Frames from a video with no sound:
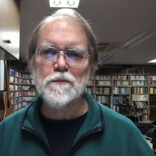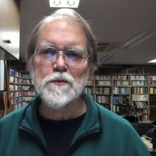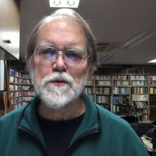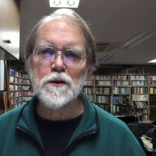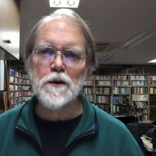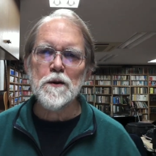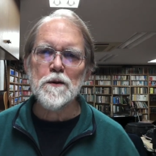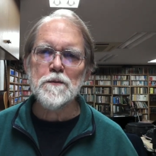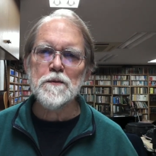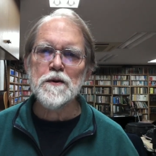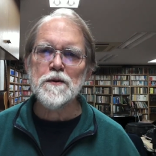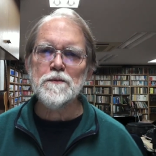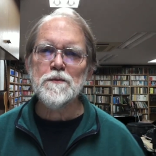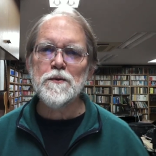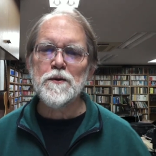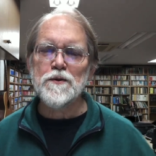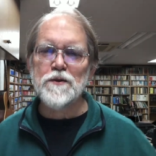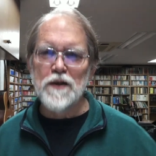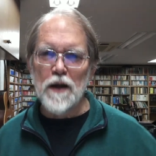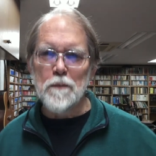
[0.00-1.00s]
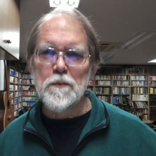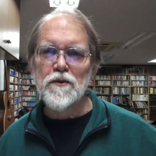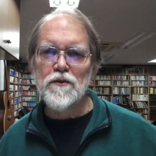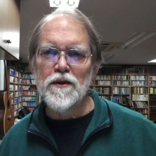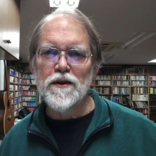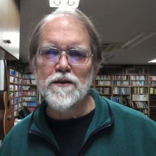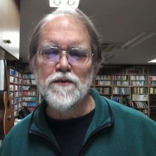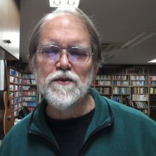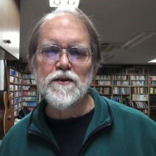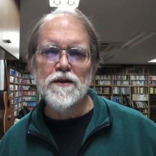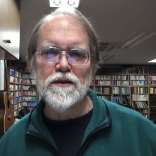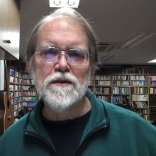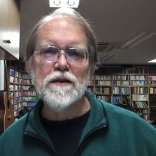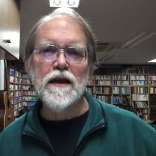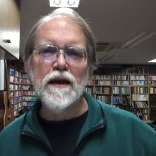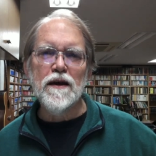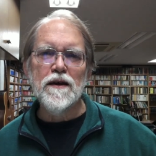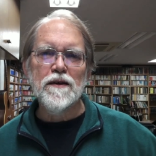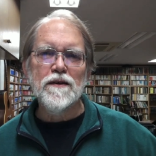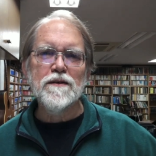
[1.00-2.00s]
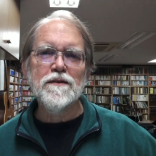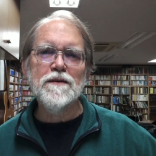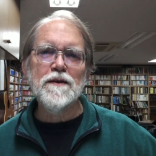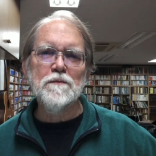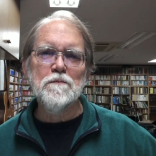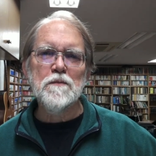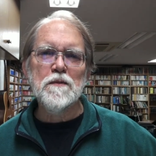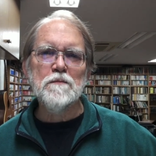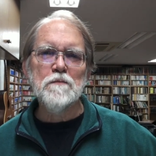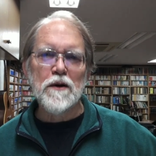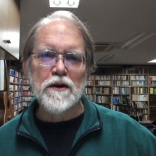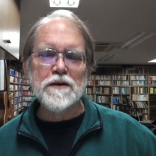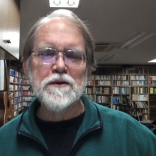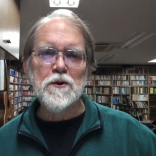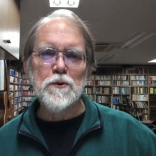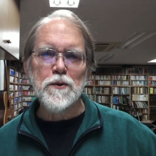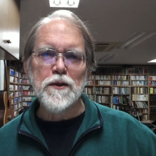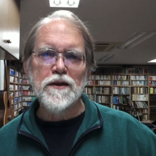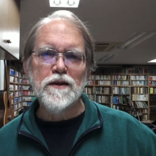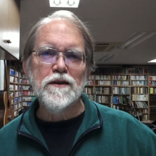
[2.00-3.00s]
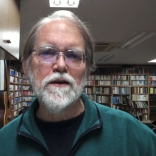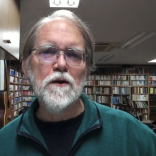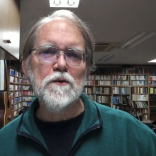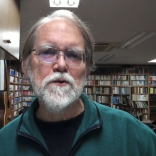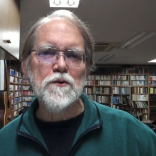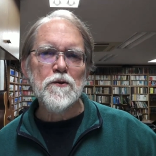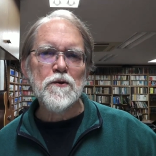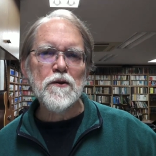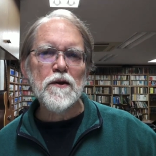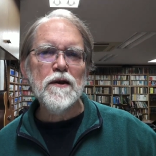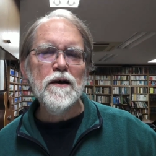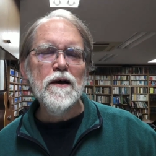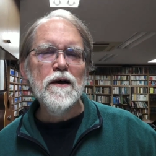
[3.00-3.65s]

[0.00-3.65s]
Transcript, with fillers: So with Thomas Edison and Marconi and others,